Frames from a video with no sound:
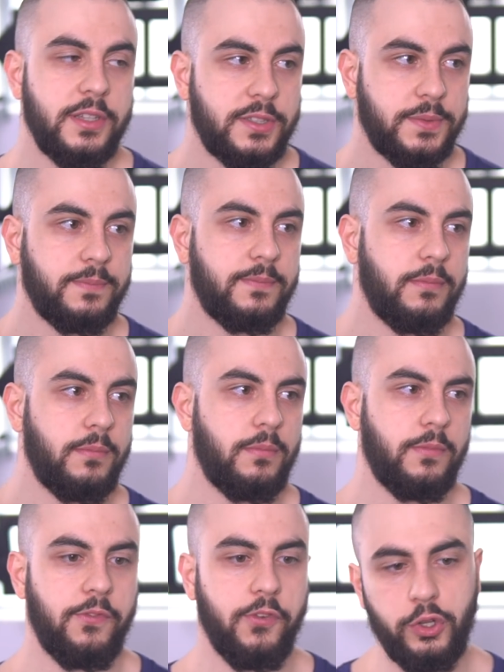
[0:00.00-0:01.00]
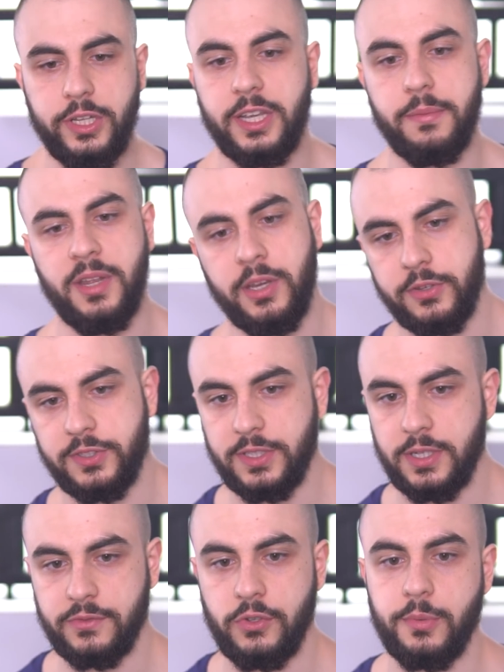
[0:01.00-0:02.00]
is fully committing
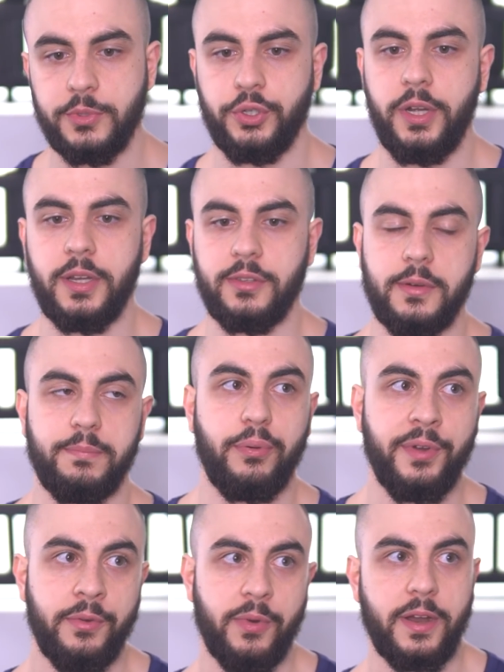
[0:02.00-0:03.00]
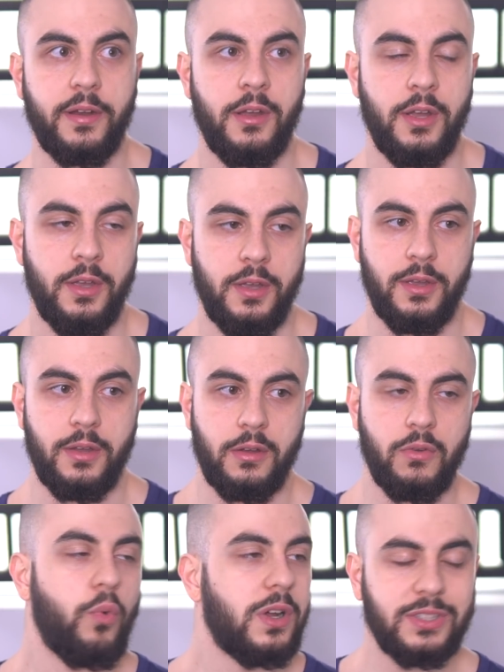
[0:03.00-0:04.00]
yourself to home training to the point where
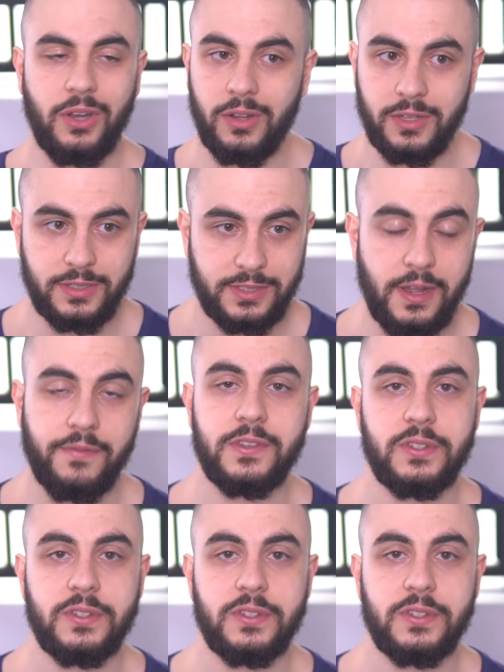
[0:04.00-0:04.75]
once all this stuff